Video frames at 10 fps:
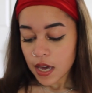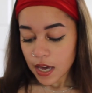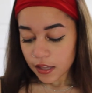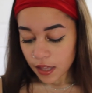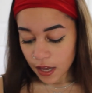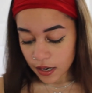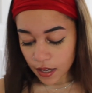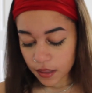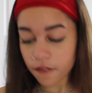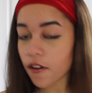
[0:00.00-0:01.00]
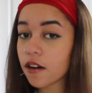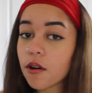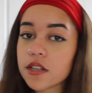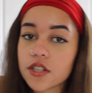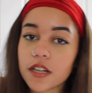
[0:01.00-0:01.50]
And then the final
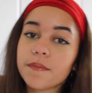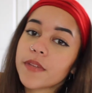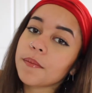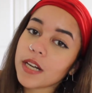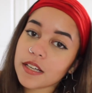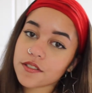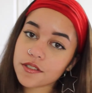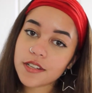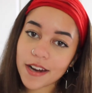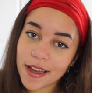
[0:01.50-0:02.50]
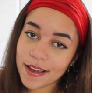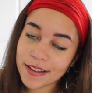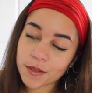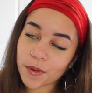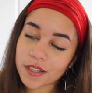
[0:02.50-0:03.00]
question that I'm going to answer today
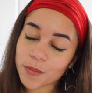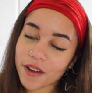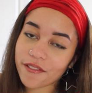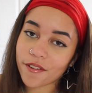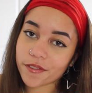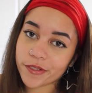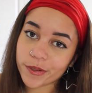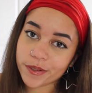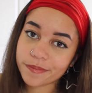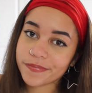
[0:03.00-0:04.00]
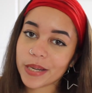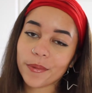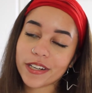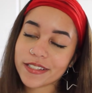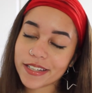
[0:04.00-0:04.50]
is, what is my favorite food? I
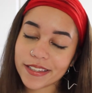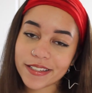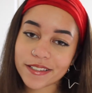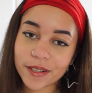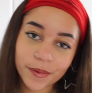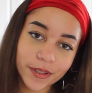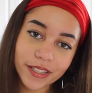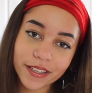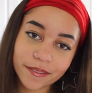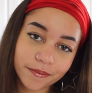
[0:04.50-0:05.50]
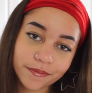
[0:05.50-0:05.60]
wanted to end this on a really